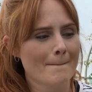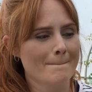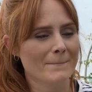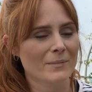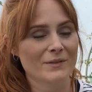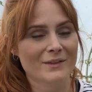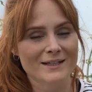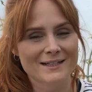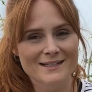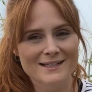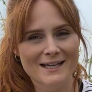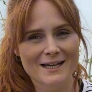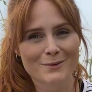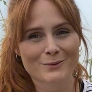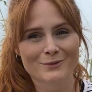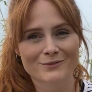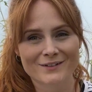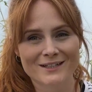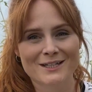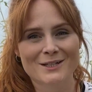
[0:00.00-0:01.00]
But this year
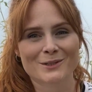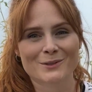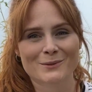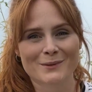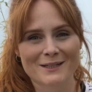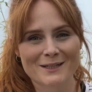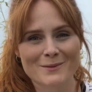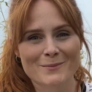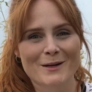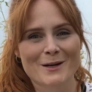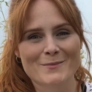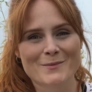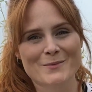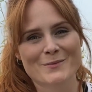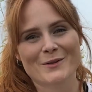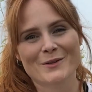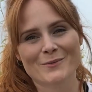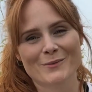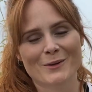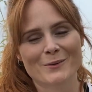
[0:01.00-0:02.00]
we're really going to experiment
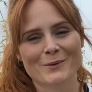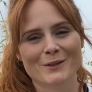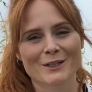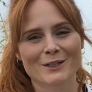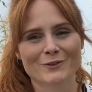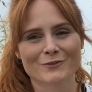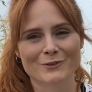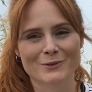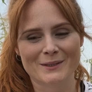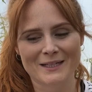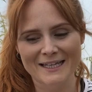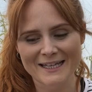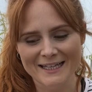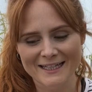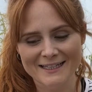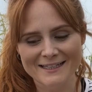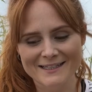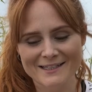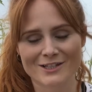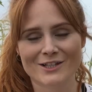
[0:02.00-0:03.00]
with what we can grow in
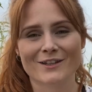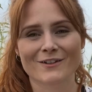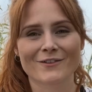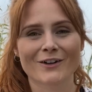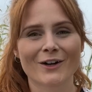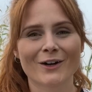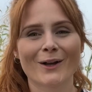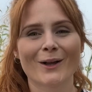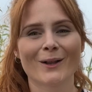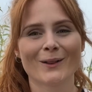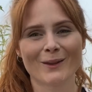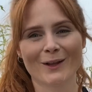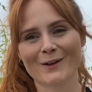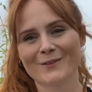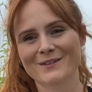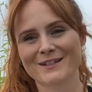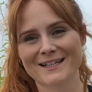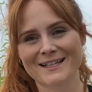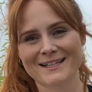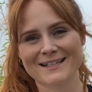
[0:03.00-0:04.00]
here. So there are a lot of
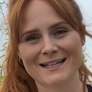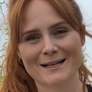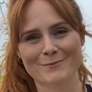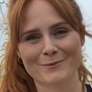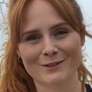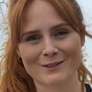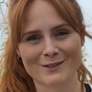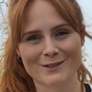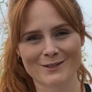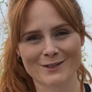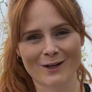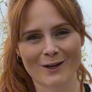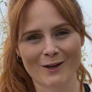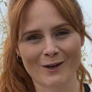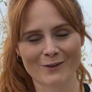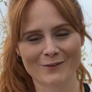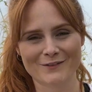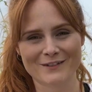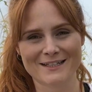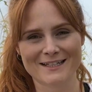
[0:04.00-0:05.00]
seeds that I'm going to start
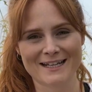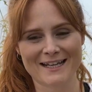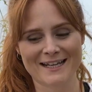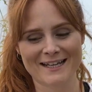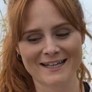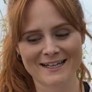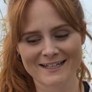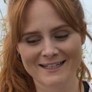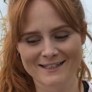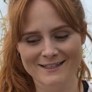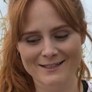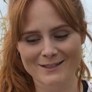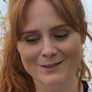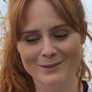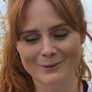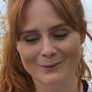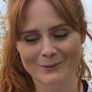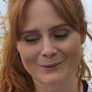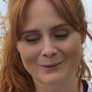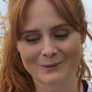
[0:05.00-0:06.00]
off today.
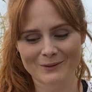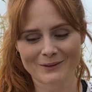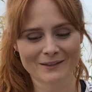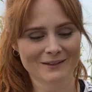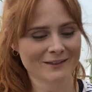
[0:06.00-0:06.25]
So